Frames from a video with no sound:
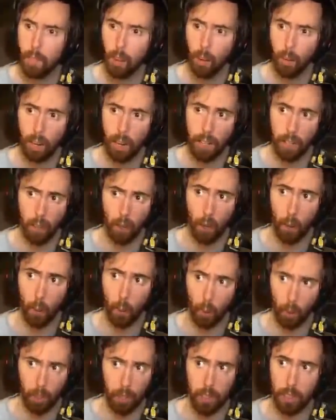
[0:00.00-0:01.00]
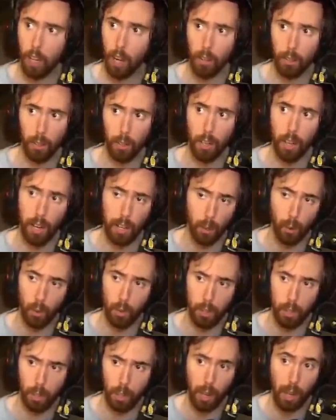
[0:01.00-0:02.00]
Okay, they're at work? No, they're not.
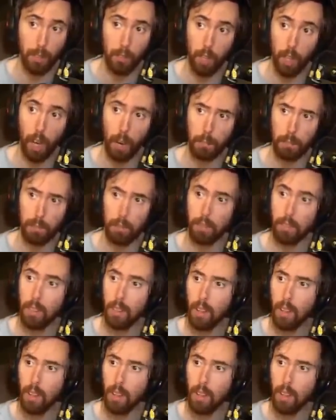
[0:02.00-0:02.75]
Horde don't have jobs.